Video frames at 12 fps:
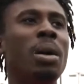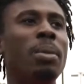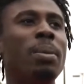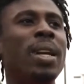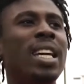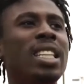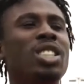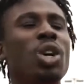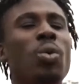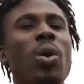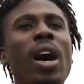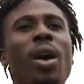mobility. So
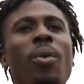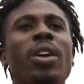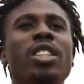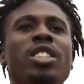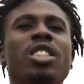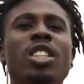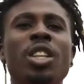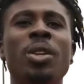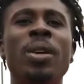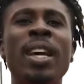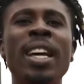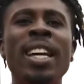what I want you to
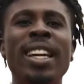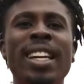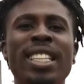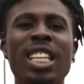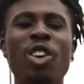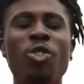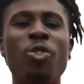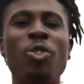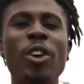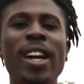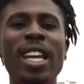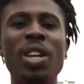do is I
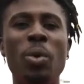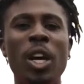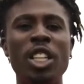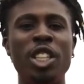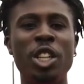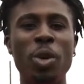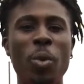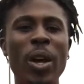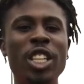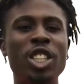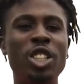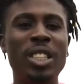really want you,
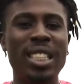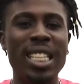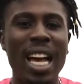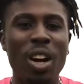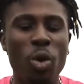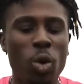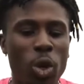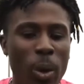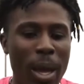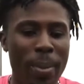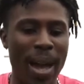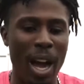when you sat all the
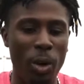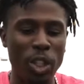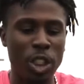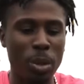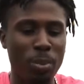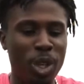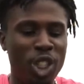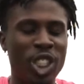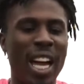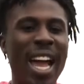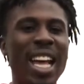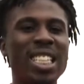way back, I want you to push
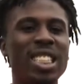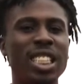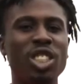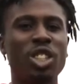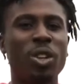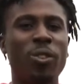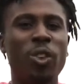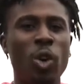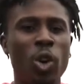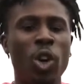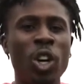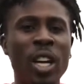your hands into the
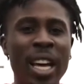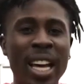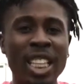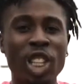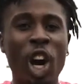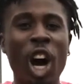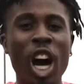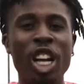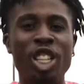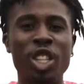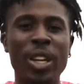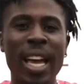floor as hard
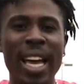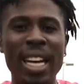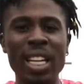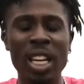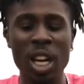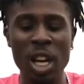as you can.